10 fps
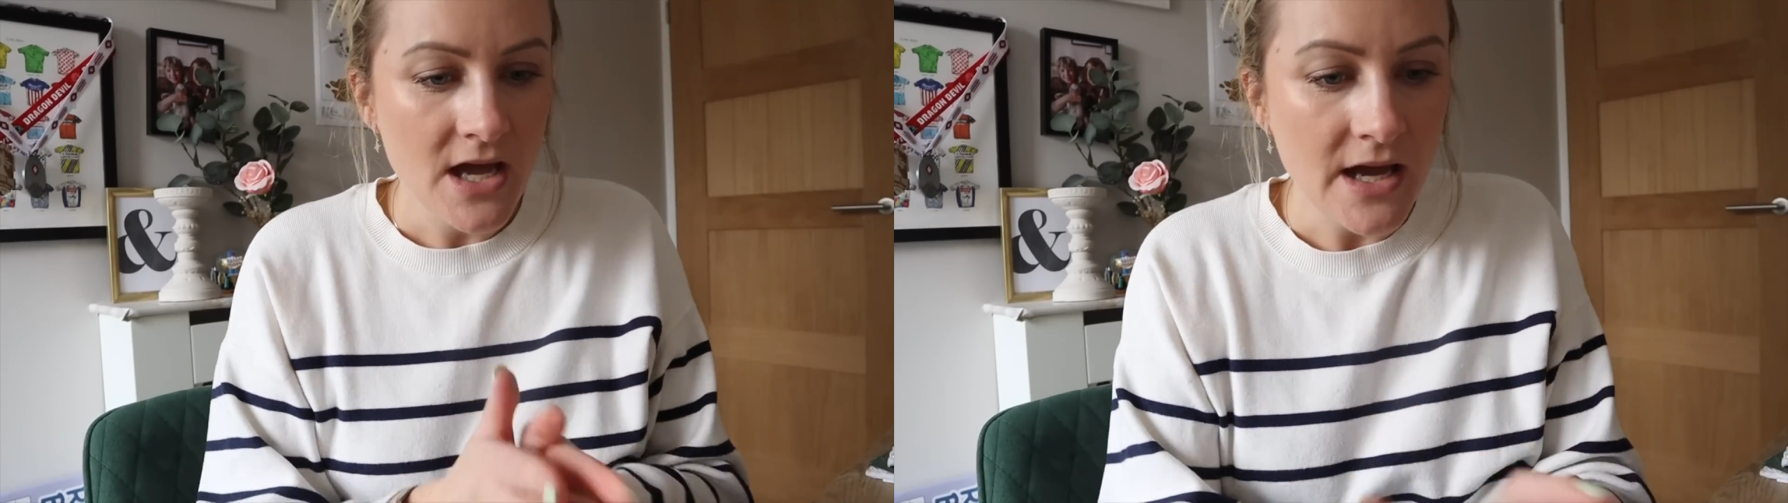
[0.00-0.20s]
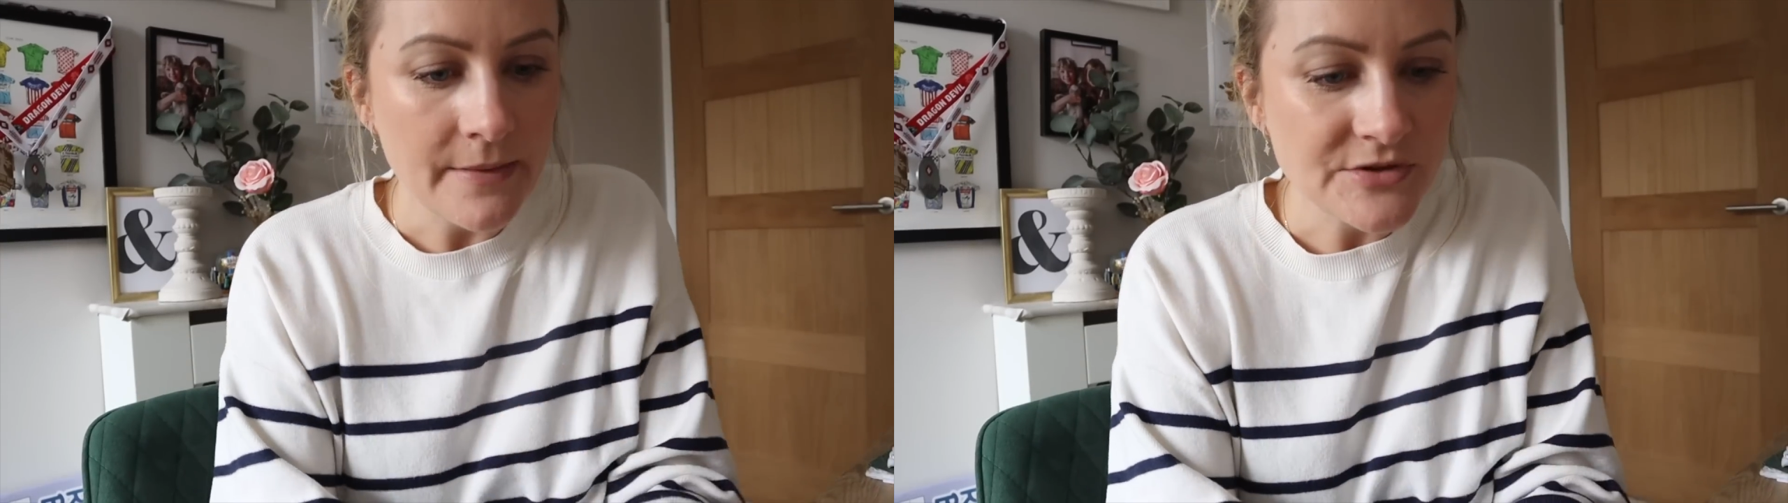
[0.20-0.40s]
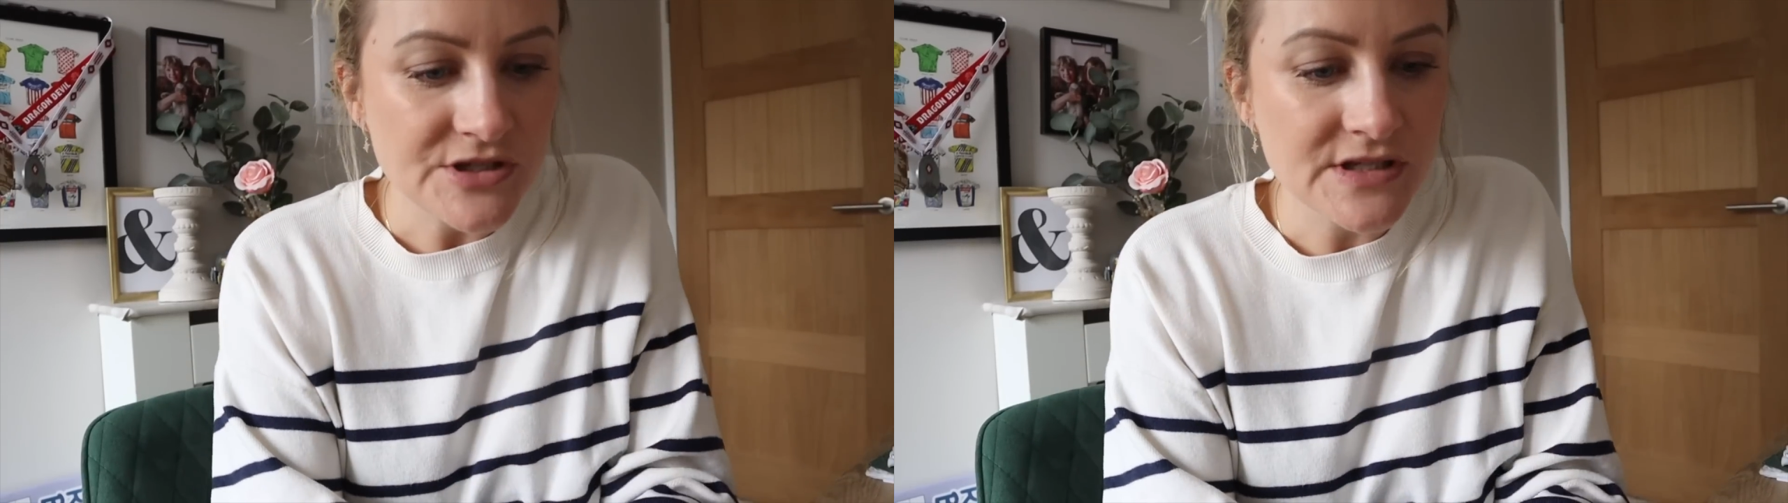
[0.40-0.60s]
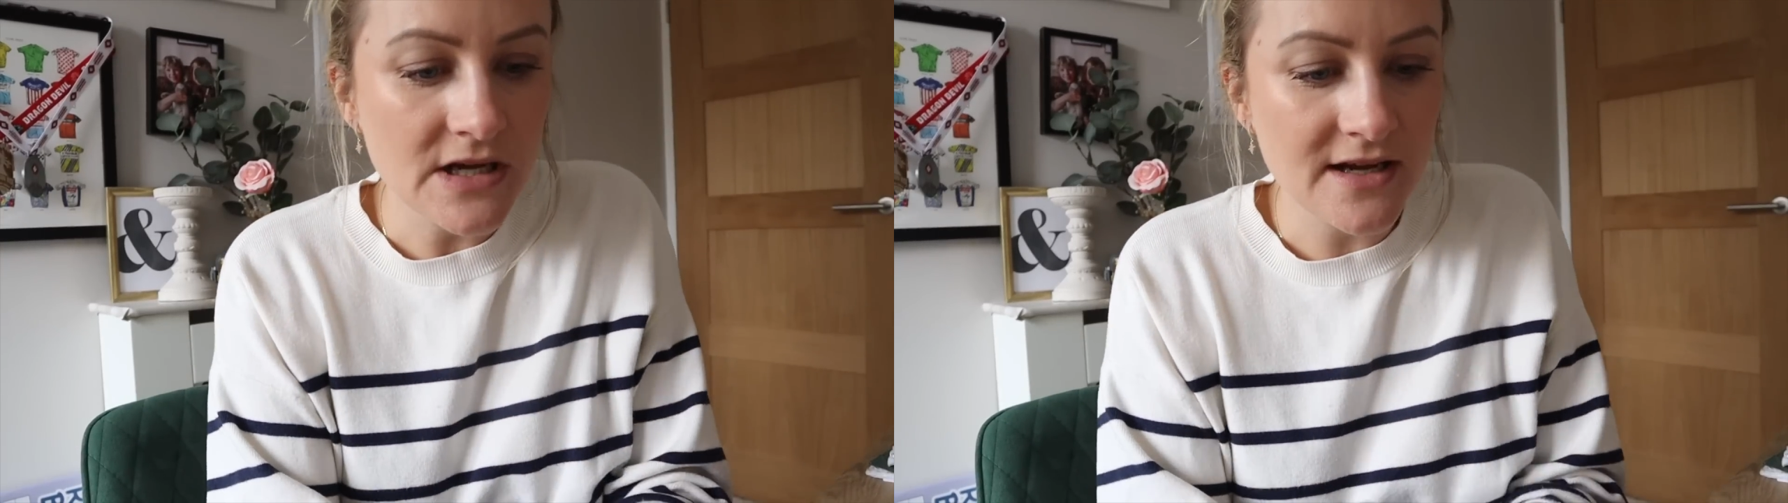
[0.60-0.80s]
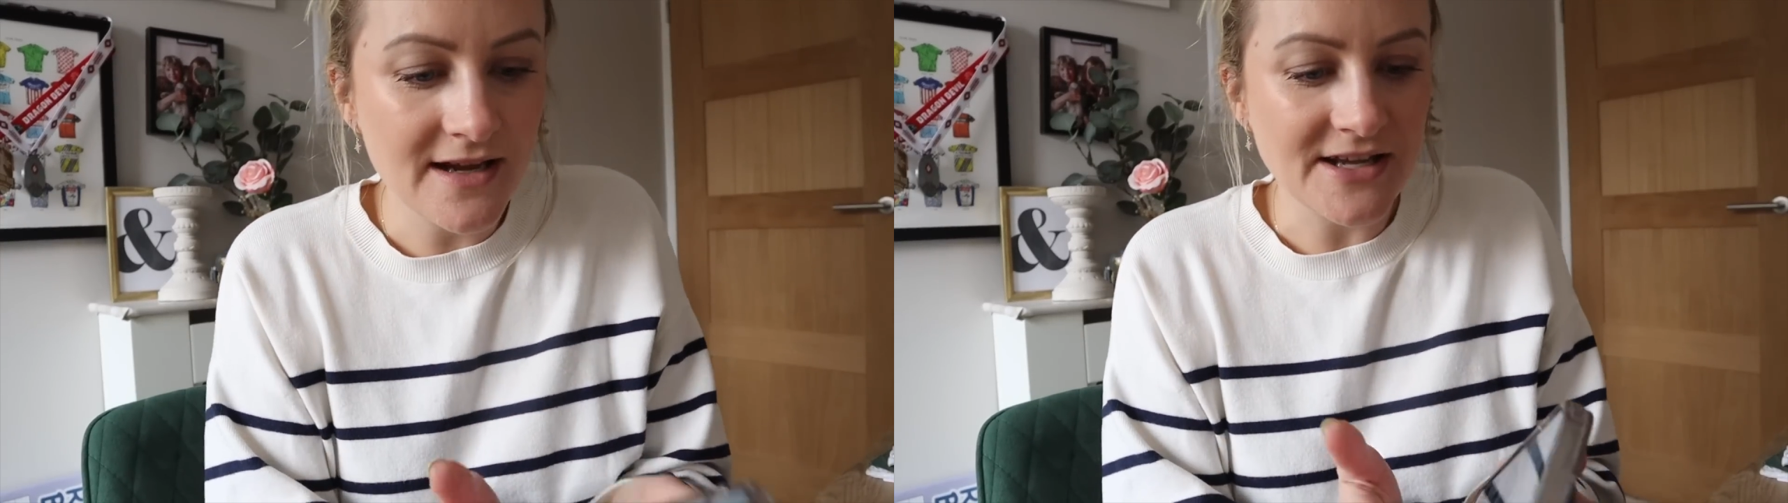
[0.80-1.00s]
Um, I'm just,
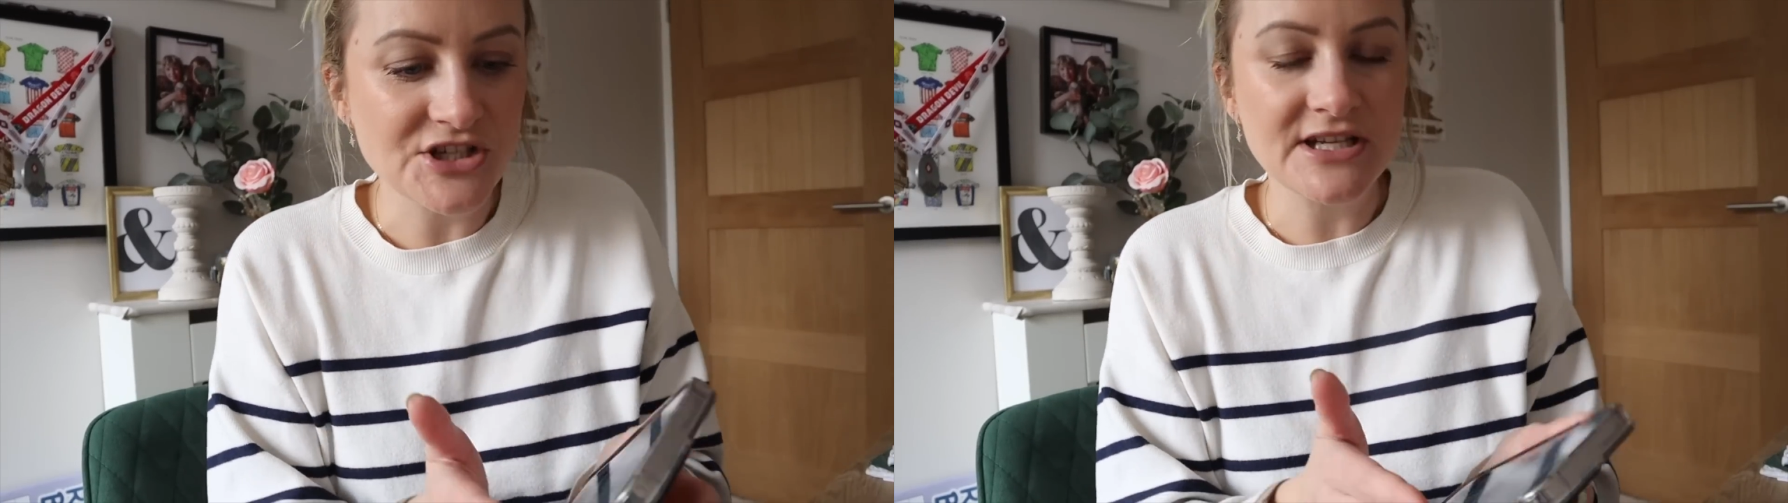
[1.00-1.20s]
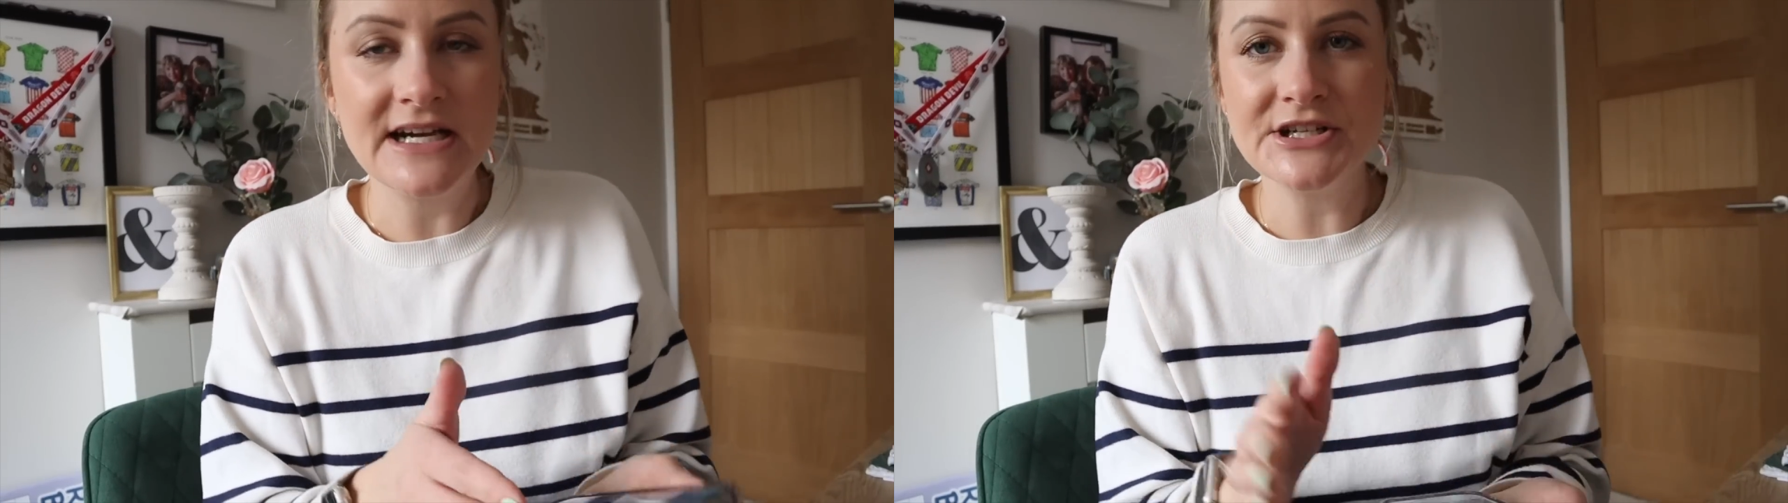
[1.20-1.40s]
actually,